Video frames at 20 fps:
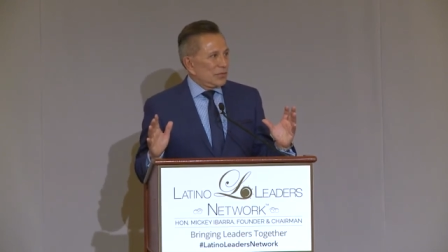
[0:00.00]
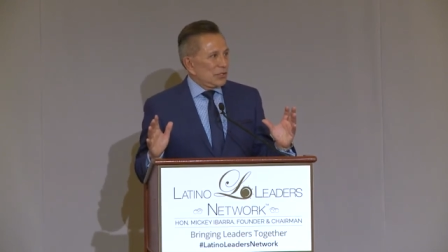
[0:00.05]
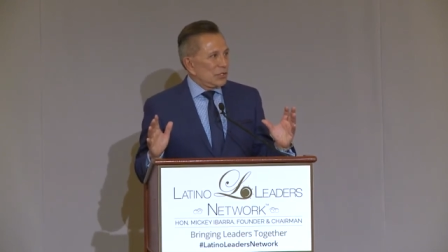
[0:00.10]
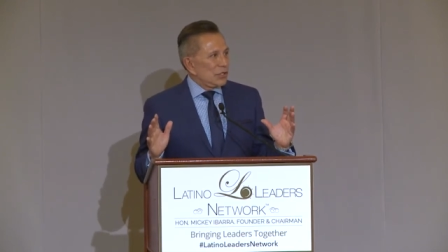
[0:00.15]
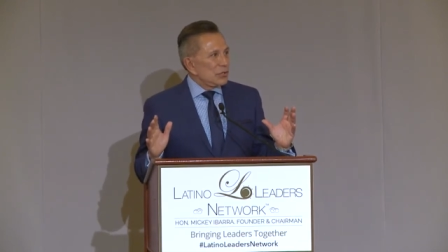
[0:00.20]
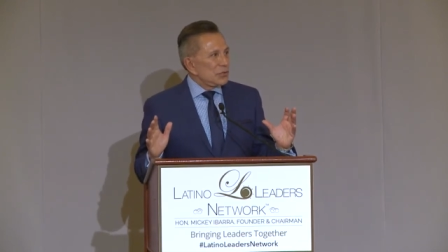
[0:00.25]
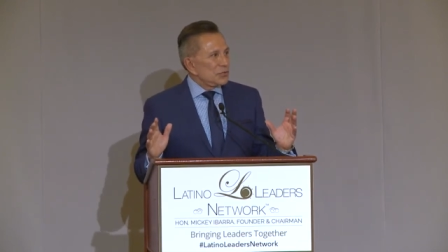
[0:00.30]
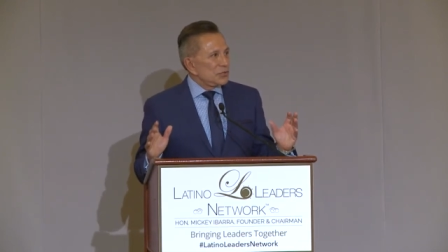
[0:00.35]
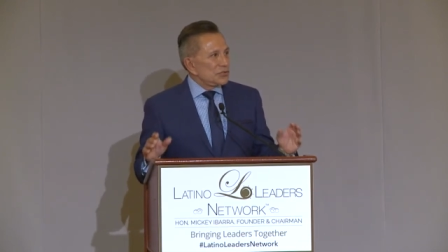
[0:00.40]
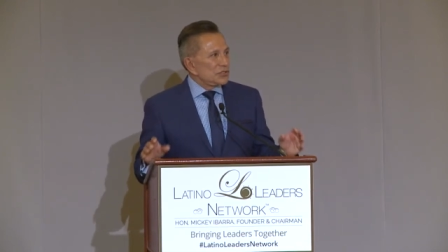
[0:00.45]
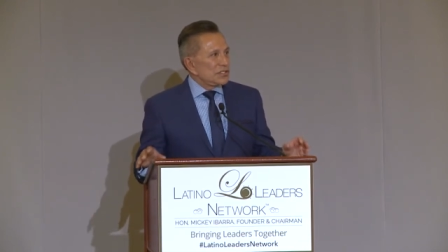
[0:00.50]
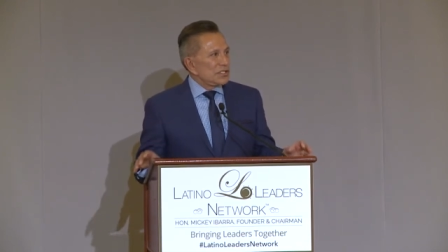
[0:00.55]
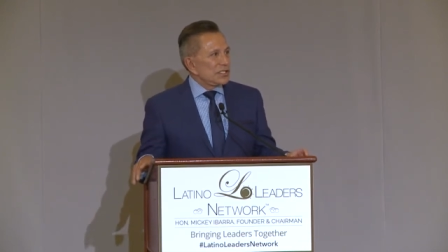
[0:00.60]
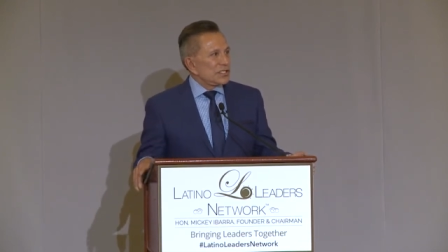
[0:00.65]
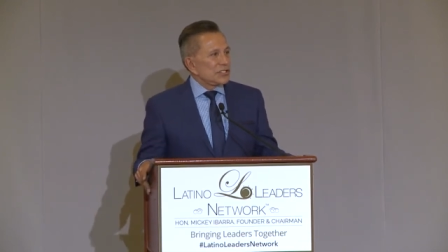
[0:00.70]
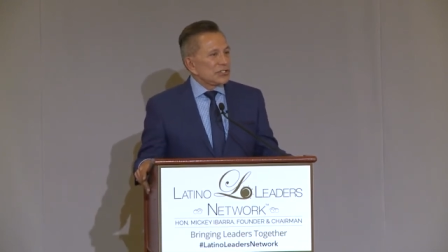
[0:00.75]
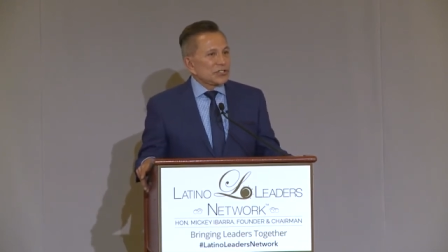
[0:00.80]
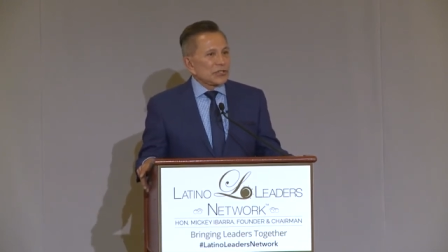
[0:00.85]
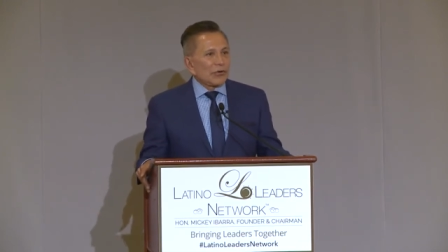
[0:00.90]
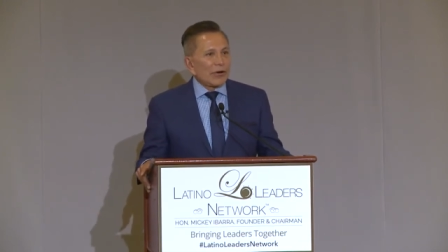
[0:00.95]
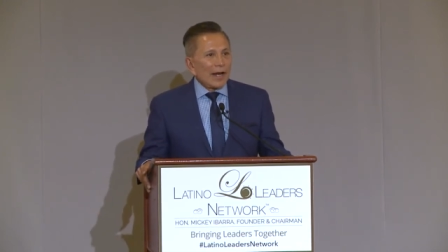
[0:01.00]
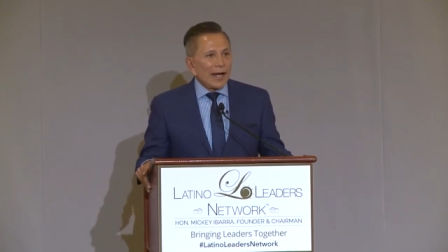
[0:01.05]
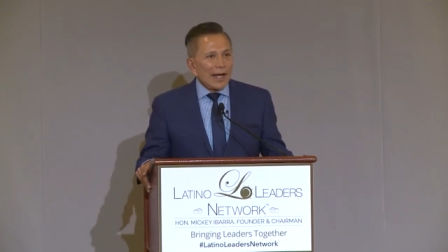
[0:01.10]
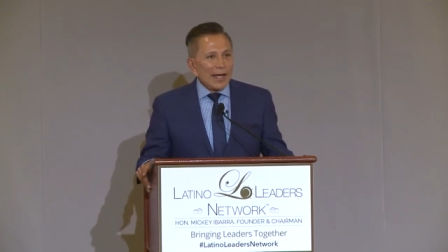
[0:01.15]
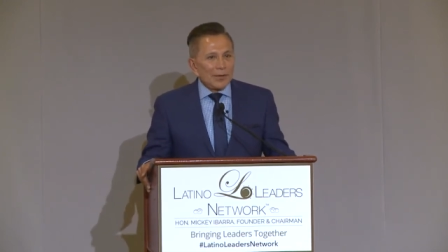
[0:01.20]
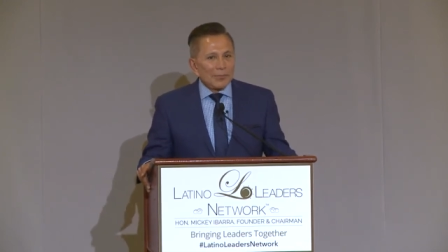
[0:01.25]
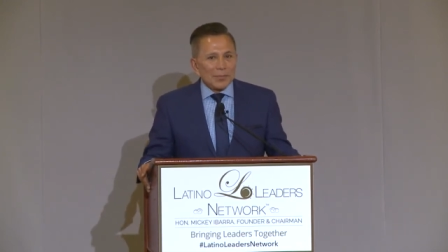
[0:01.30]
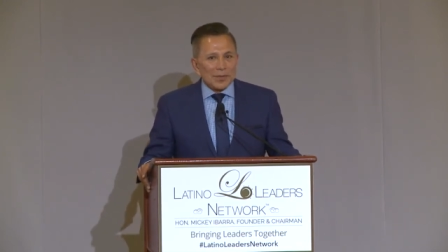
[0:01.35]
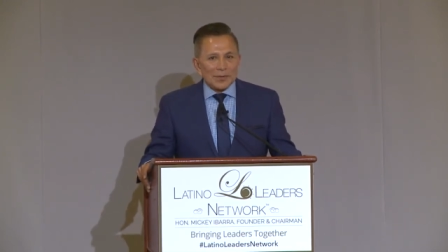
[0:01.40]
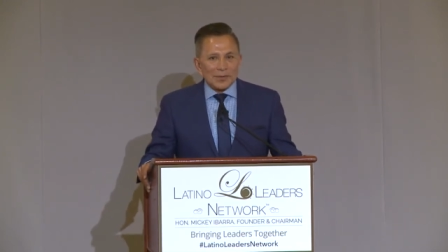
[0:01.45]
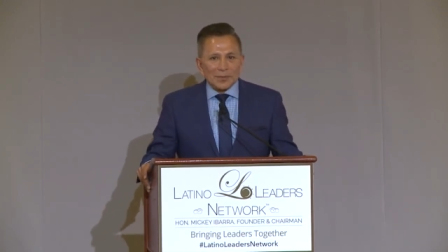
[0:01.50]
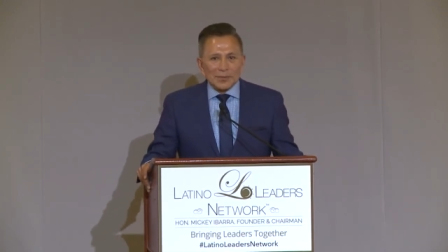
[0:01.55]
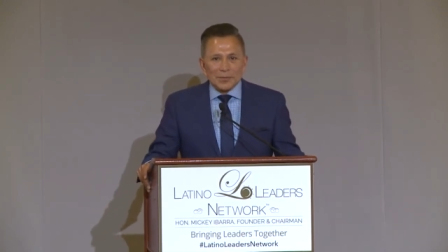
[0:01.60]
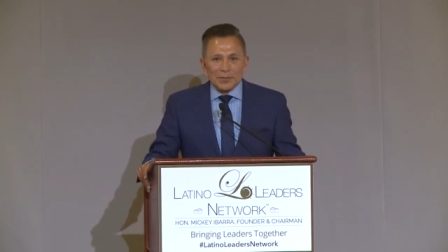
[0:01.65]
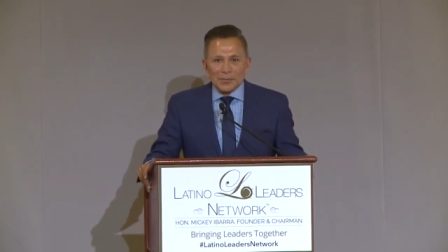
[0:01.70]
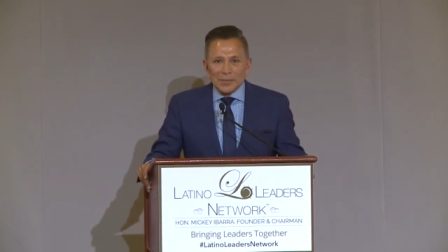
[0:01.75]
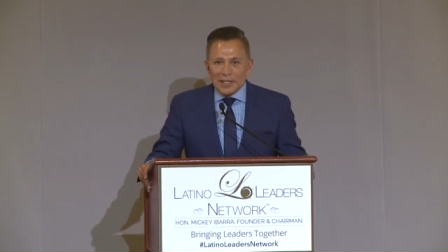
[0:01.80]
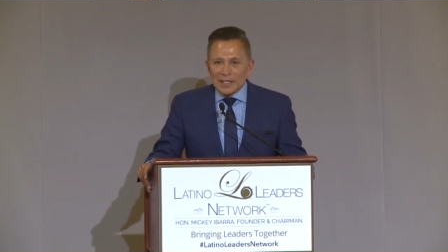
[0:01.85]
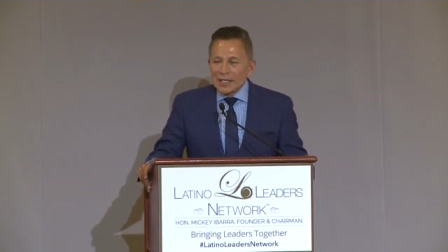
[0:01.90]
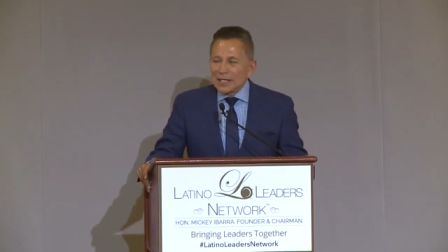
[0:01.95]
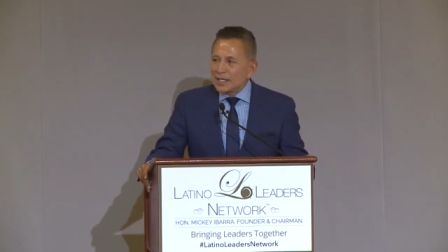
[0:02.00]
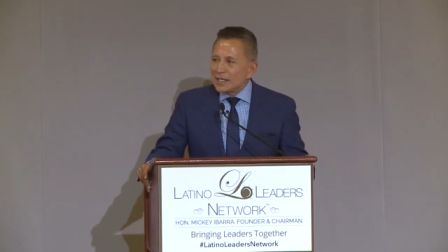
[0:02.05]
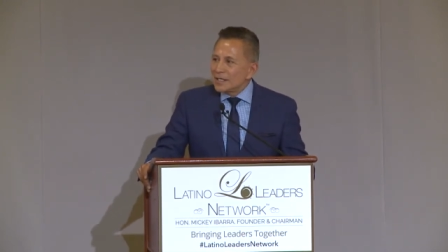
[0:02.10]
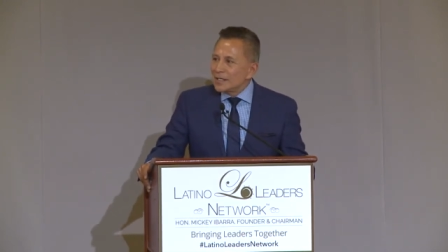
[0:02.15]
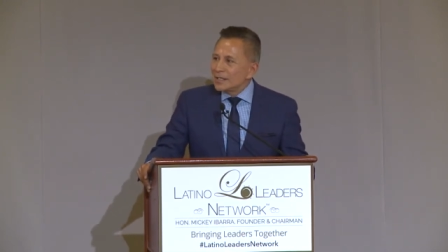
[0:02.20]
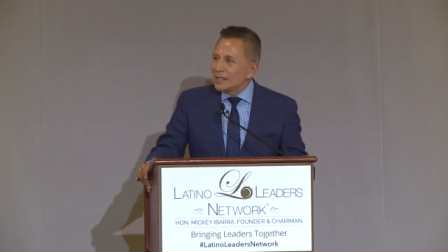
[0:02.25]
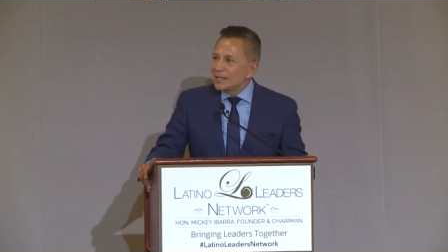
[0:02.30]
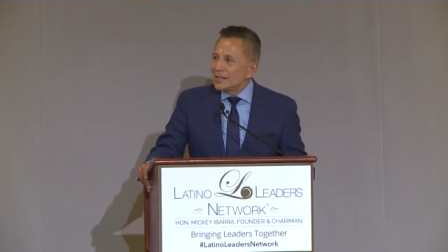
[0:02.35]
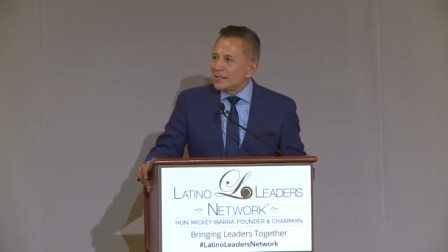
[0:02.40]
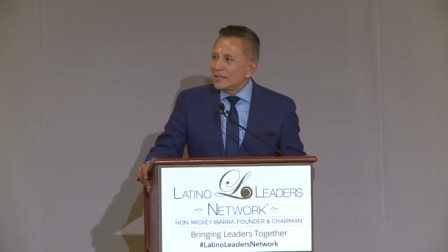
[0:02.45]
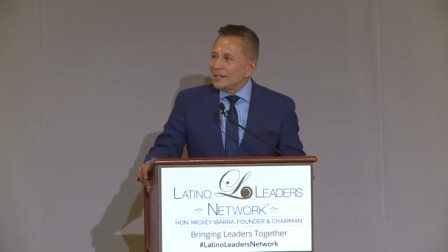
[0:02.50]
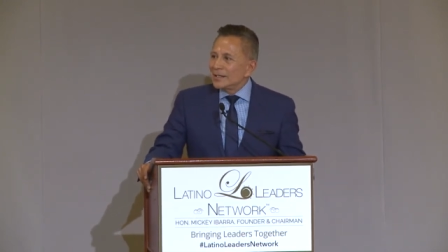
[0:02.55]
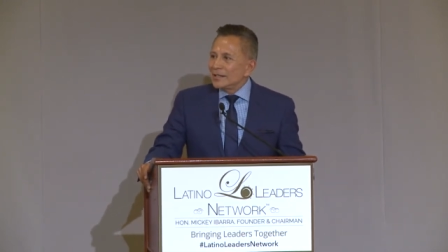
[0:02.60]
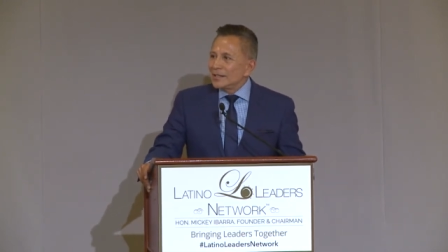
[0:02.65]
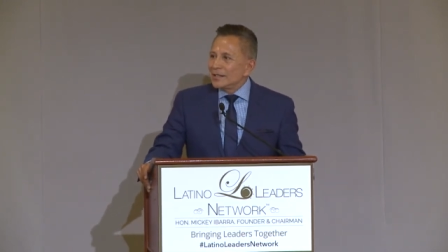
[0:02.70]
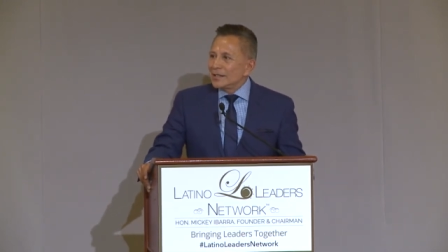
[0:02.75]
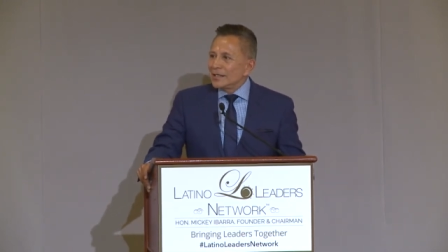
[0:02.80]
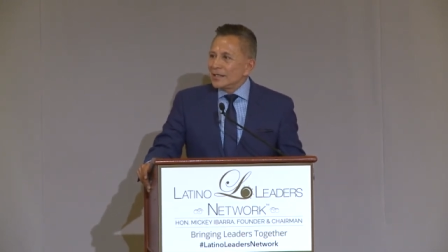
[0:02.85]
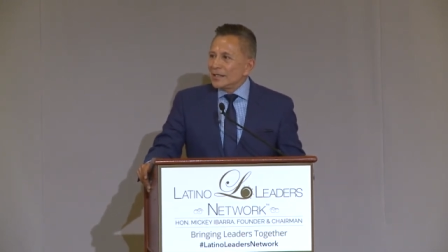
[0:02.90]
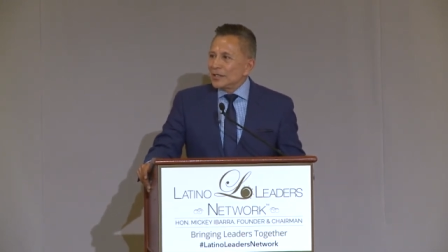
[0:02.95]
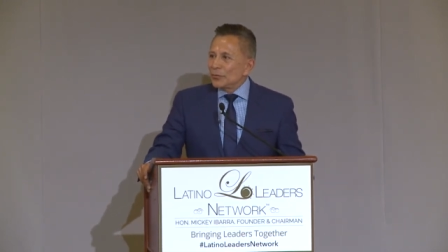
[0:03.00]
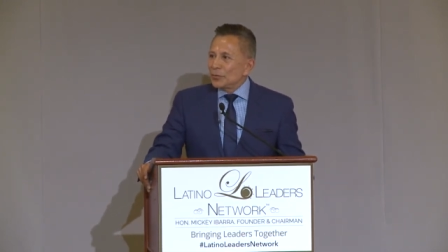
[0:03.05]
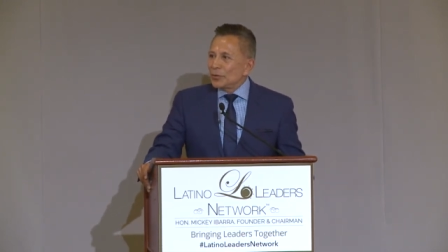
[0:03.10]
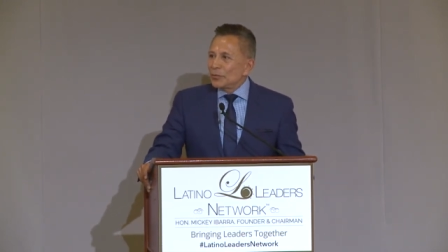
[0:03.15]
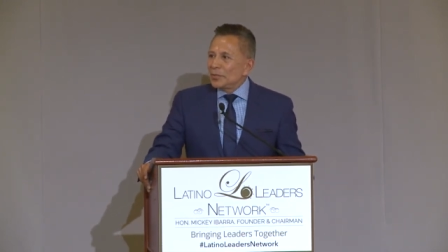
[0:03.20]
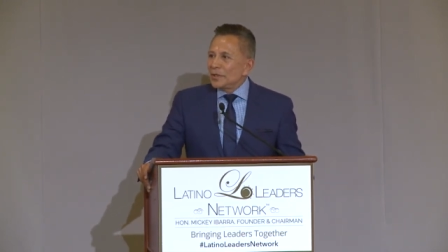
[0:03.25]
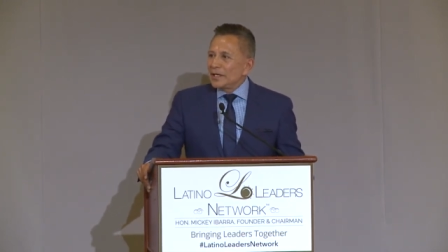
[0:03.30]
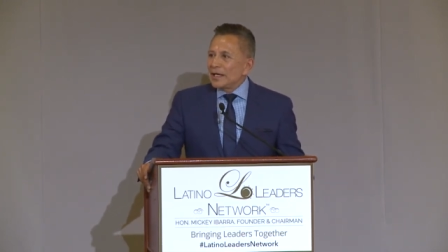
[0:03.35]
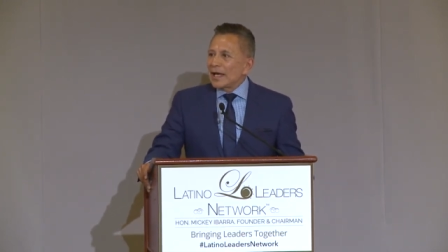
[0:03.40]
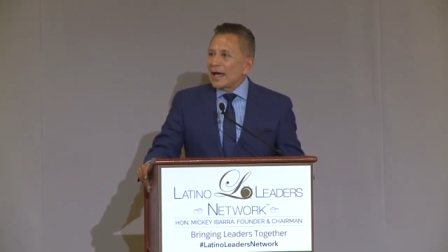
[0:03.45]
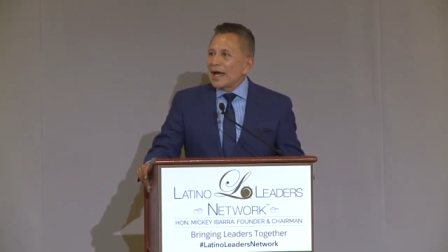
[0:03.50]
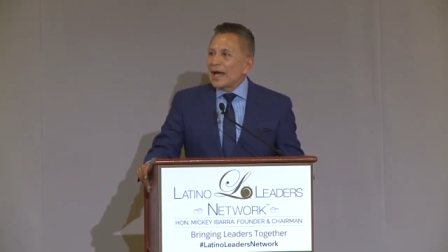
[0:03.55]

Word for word: used to describe Mickey, it would be